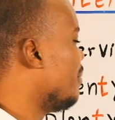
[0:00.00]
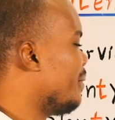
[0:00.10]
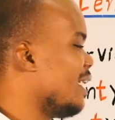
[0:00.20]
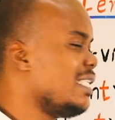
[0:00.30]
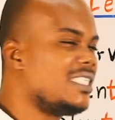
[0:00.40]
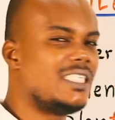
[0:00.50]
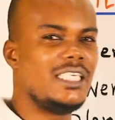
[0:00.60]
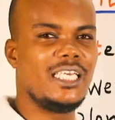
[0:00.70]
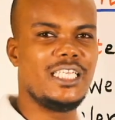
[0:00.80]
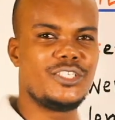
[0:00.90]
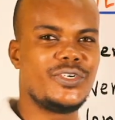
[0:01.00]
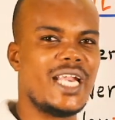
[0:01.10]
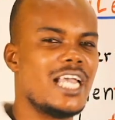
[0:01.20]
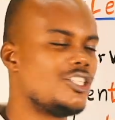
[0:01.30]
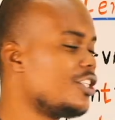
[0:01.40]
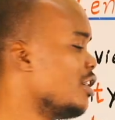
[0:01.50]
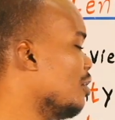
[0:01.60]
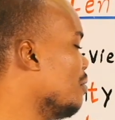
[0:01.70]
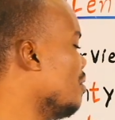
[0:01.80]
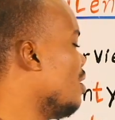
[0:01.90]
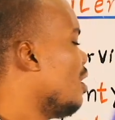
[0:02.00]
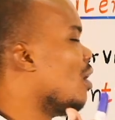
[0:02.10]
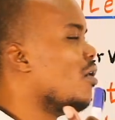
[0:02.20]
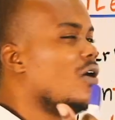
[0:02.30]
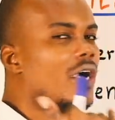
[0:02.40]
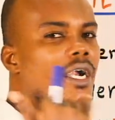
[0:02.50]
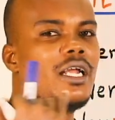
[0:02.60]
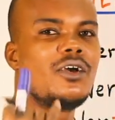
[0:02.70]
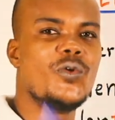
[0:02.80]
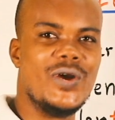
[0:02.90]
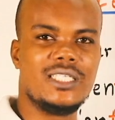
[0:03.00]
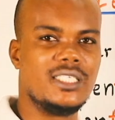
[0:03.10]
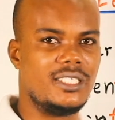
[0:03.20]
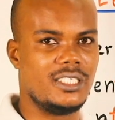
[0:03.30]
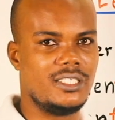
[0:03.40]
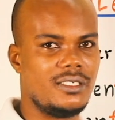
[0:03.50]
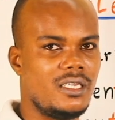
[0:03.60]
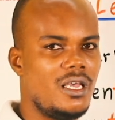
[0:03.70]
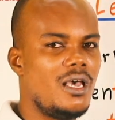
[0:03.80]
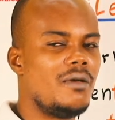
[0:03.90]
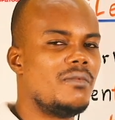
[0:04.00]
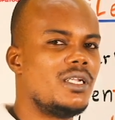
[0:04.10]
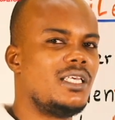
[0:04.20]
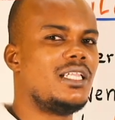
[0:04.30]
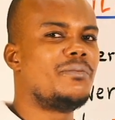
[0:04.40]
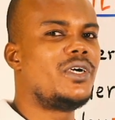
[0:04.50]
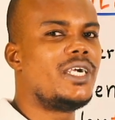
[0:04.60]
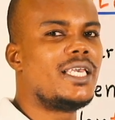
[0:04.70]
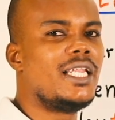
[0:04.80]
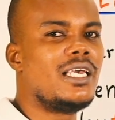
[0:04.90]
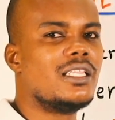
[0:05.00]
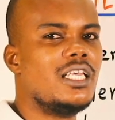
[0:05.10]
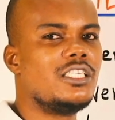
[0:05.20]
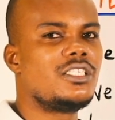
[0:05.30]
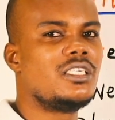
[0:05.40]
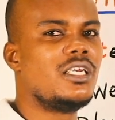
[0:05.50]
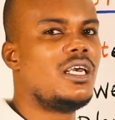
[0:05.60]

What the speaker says: plenty, international, or quantity. But in American English,